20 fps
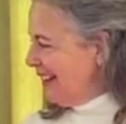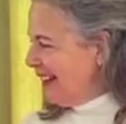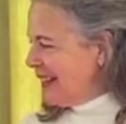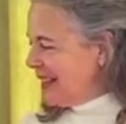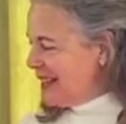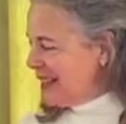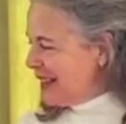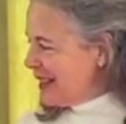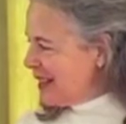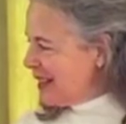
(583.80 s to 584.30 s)

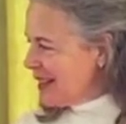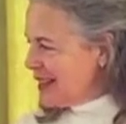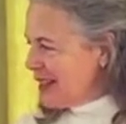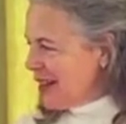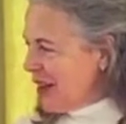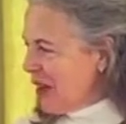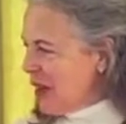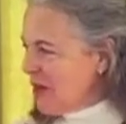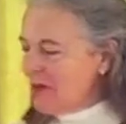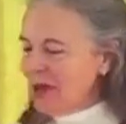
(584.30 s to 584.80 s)
It does
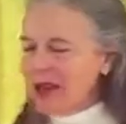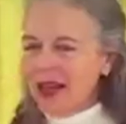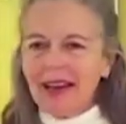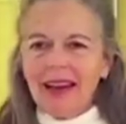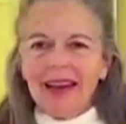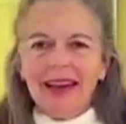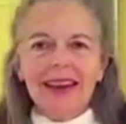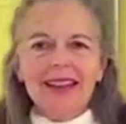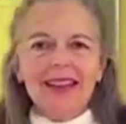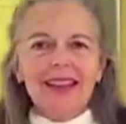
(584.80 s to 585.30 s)
not mean
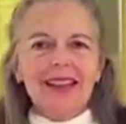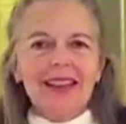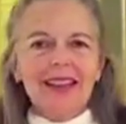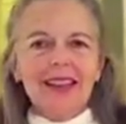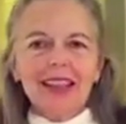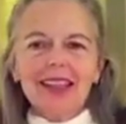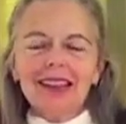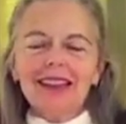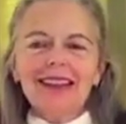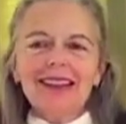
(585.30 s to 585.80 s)
it has
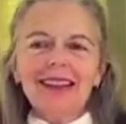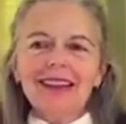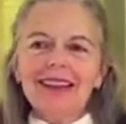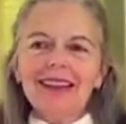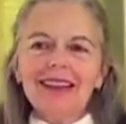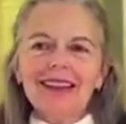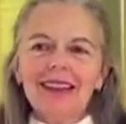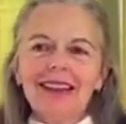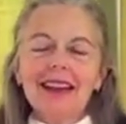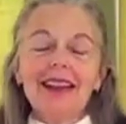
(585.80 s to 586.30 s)
occurred.
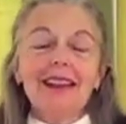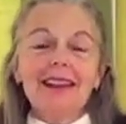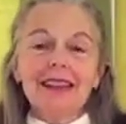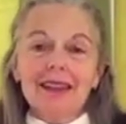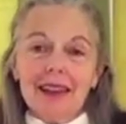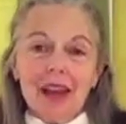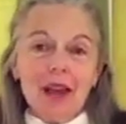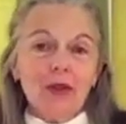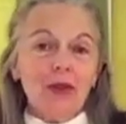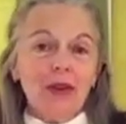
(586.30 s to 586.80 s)
It
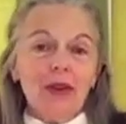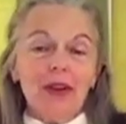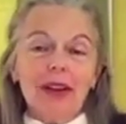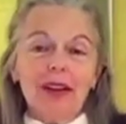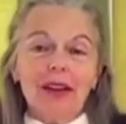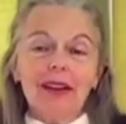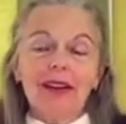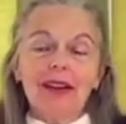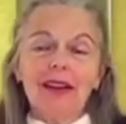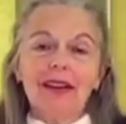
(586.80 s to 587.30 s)
has never
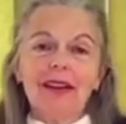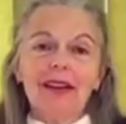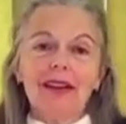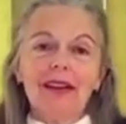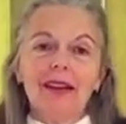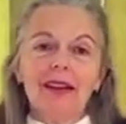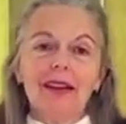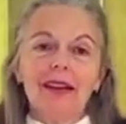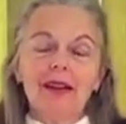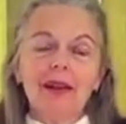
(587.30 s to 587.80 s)
occurred.
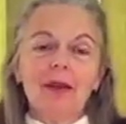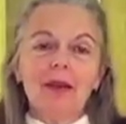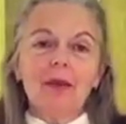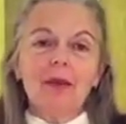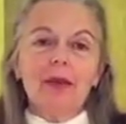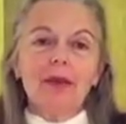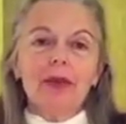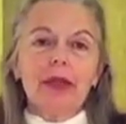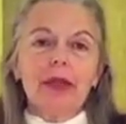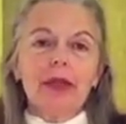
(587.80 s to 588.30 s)

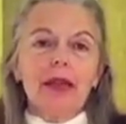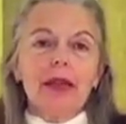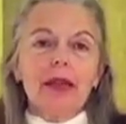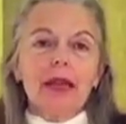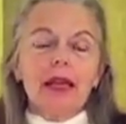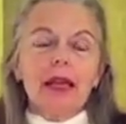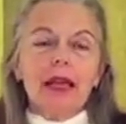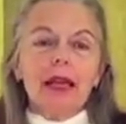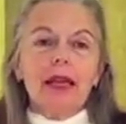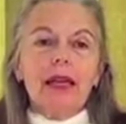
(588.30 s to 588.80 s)

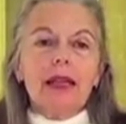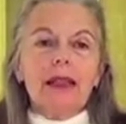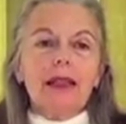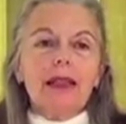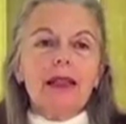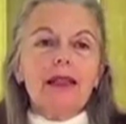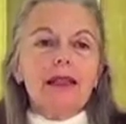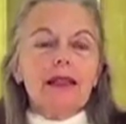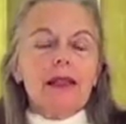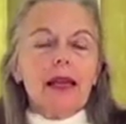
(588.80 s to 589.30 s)
And at
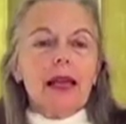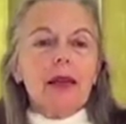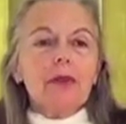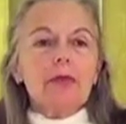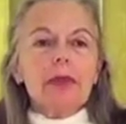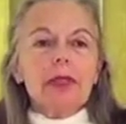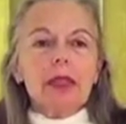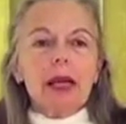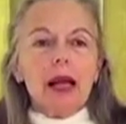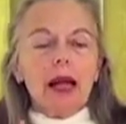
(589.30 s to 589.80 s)
the
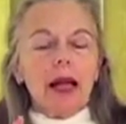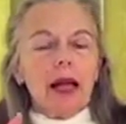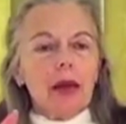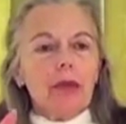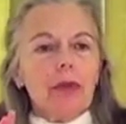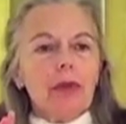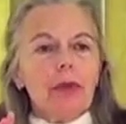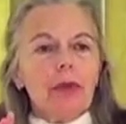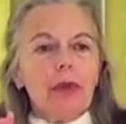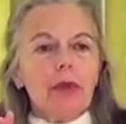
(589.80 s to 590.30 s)
same
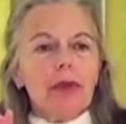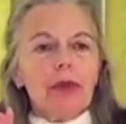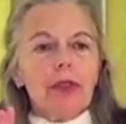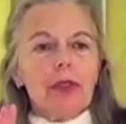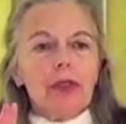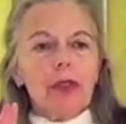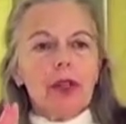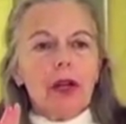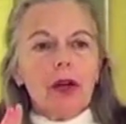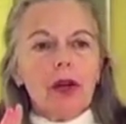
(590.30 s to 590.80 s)
time,
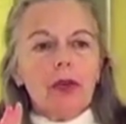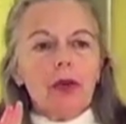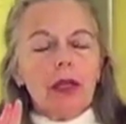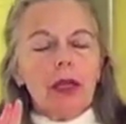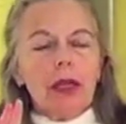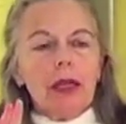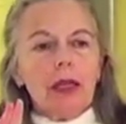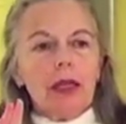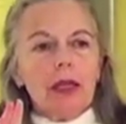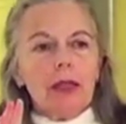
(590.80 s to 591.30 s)
there's no
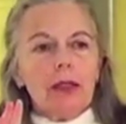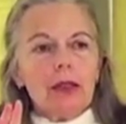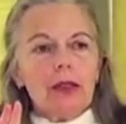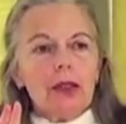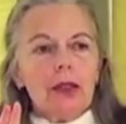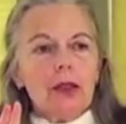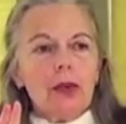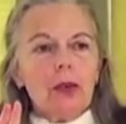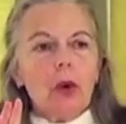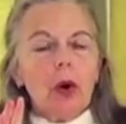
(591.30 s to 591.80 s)
need
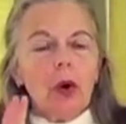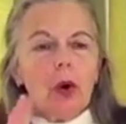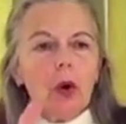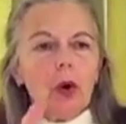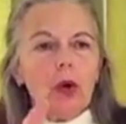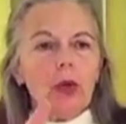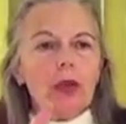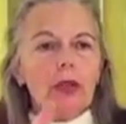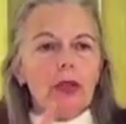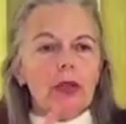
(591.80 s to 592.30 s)
to
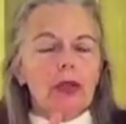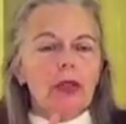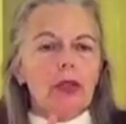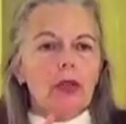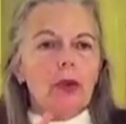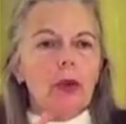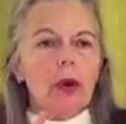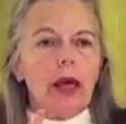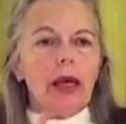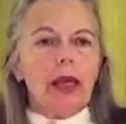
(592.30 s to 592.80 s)
hold
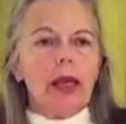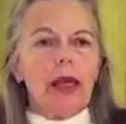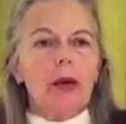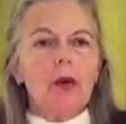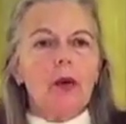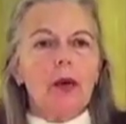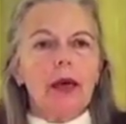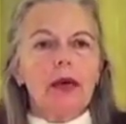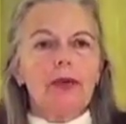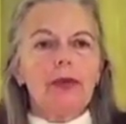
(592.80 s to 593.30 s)
to
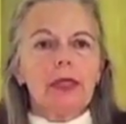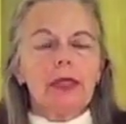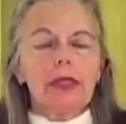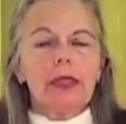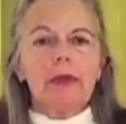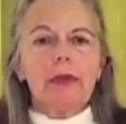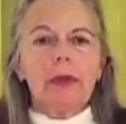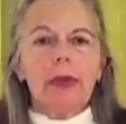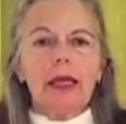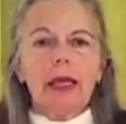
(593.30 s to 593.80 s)
any way of
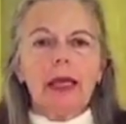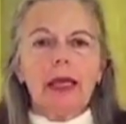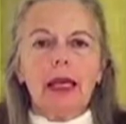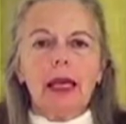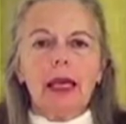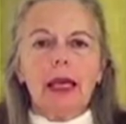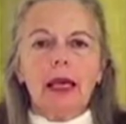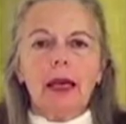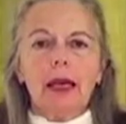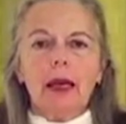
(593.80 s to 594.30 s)

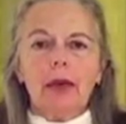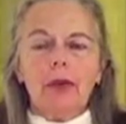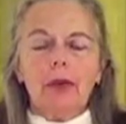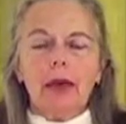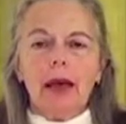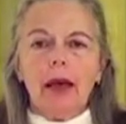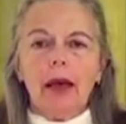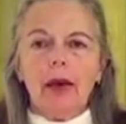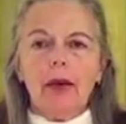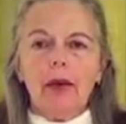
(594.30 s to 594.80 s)
speaking
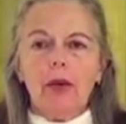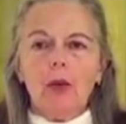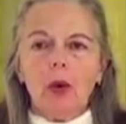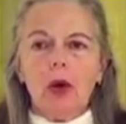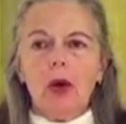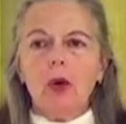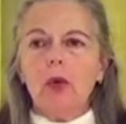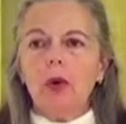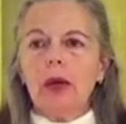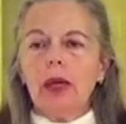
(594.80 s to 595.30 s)
about
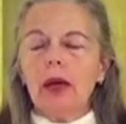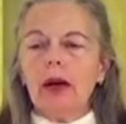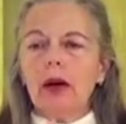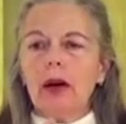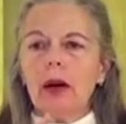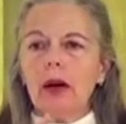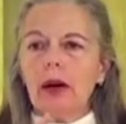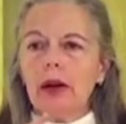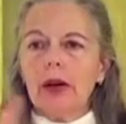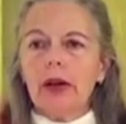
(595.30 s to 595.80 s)
what we
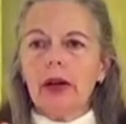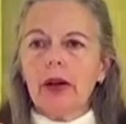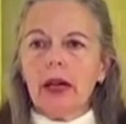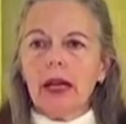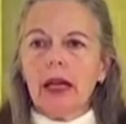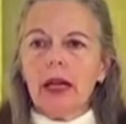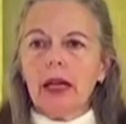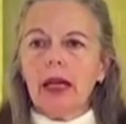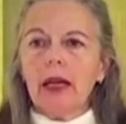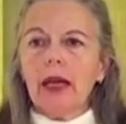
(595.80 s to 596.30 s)
are or
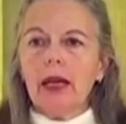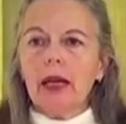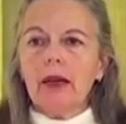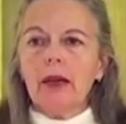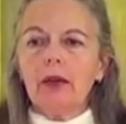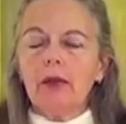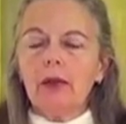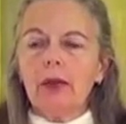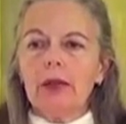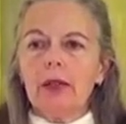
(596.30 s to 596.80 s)
any kind
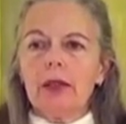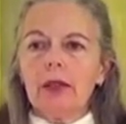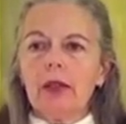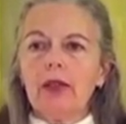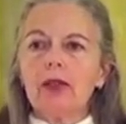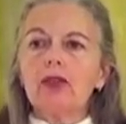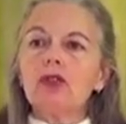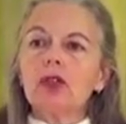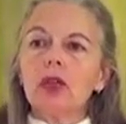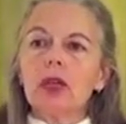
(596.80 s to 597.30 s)
of
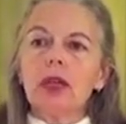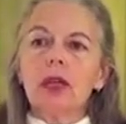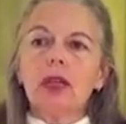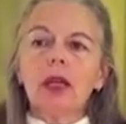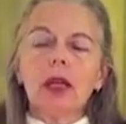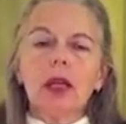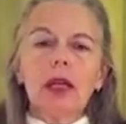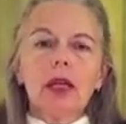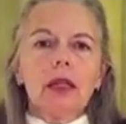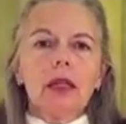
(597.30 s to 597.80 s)
position.
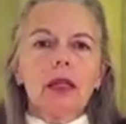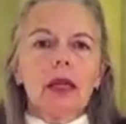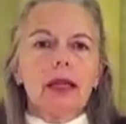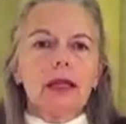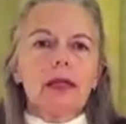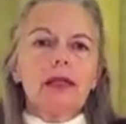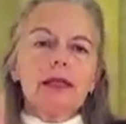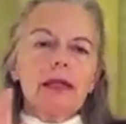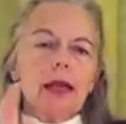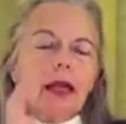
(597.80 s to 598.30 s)

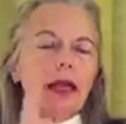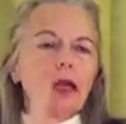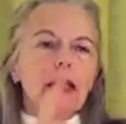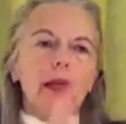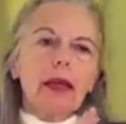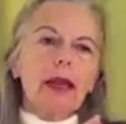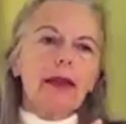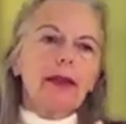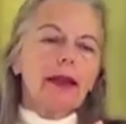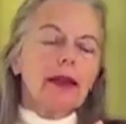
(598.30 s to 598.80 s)
like
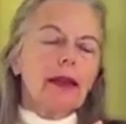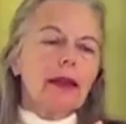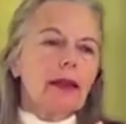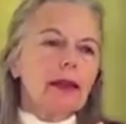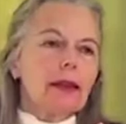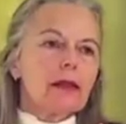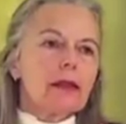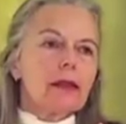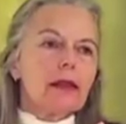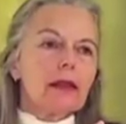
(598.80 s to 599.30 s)
saying nothing
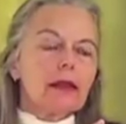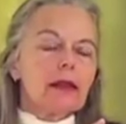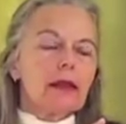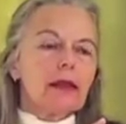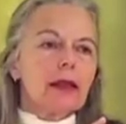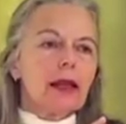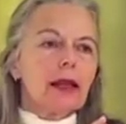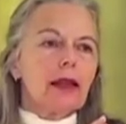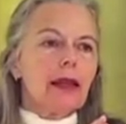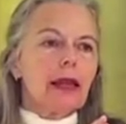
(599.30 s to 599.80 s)
exists,
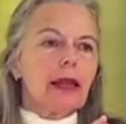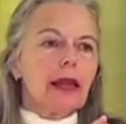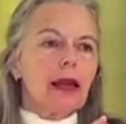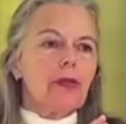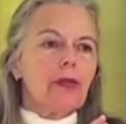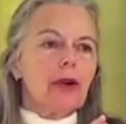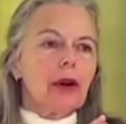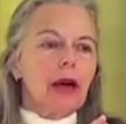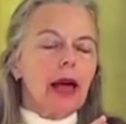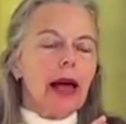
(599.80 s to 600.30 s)
nothing
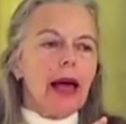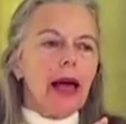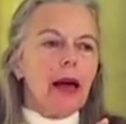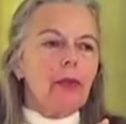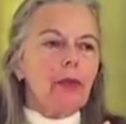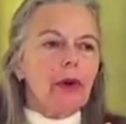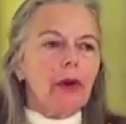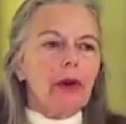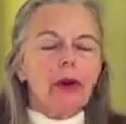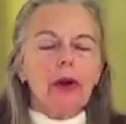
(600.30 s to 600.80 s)
ever
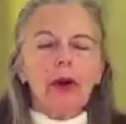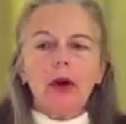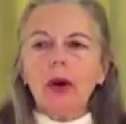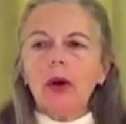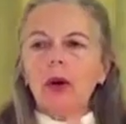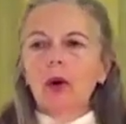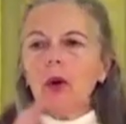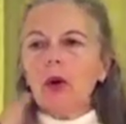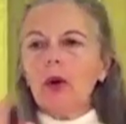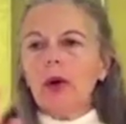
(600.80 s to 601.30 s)
happened,
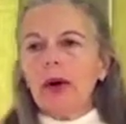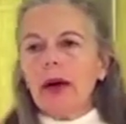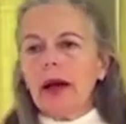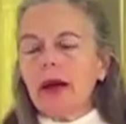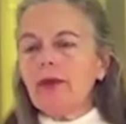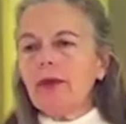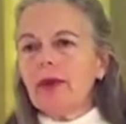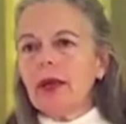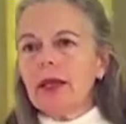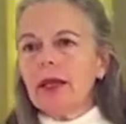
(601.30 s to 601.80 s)
or
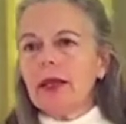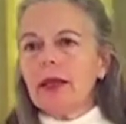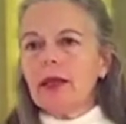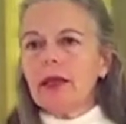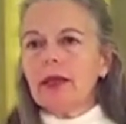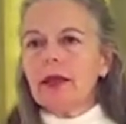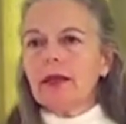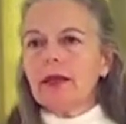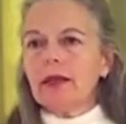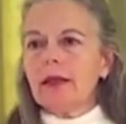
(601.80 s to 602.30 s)

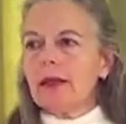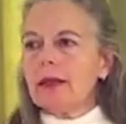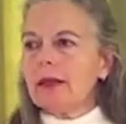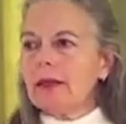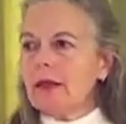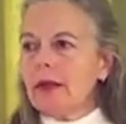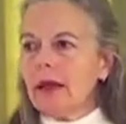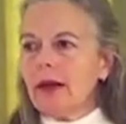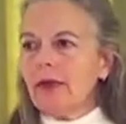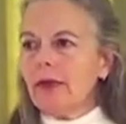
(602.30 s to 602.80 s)
everything
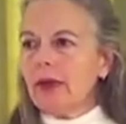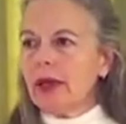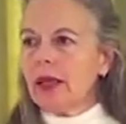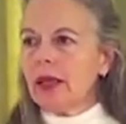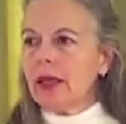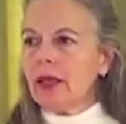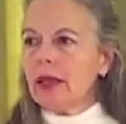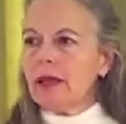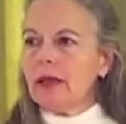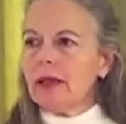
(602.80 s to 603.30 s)
exists,
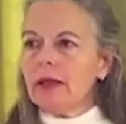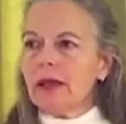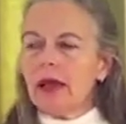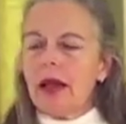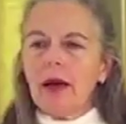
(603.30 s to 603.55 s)
everything is